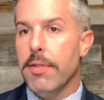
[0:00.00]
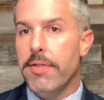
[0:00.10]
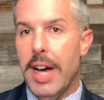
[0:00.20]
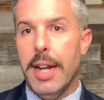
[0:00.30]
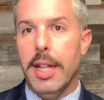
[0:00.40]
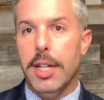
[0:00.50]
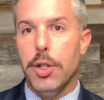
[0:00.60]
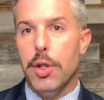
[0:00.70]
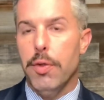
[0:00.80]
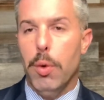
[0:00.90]
finalize
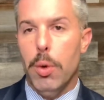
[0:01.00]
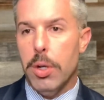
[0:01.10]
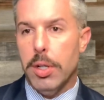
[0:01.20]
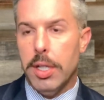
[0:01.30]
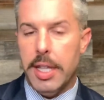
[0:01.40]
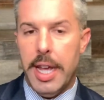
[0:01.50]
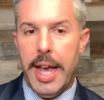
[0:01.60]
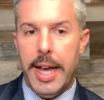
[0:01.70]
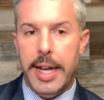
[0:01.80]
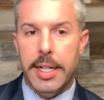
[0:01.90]
your divorce
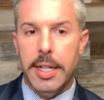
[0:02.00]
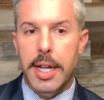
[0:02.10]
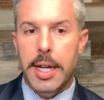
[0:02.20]
and